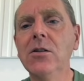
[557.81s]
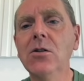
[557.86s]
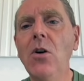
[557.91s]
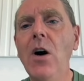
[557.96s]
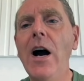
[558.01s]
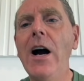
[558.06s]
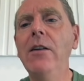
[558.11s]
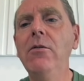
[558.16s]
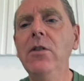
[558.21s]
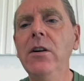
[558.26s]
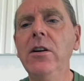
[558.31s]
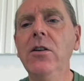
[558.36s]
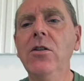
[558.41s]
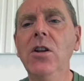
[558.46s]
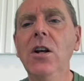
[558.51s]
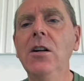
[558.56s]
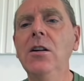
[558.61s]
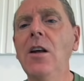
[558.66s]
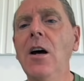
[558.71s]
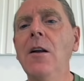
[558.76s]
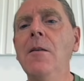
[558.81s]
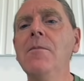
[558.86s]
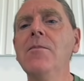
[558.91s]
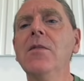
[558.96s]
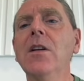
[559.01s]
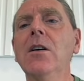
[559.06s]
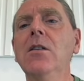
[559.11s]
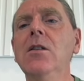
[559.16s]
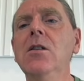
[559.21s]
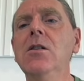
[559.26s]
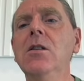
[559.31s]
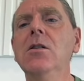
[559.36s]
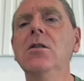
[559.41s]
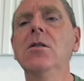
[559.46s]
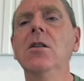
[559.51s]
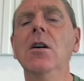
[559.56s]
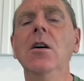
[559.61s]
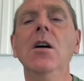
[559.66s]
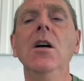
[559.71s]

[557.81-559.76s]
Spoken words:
So I really think that this is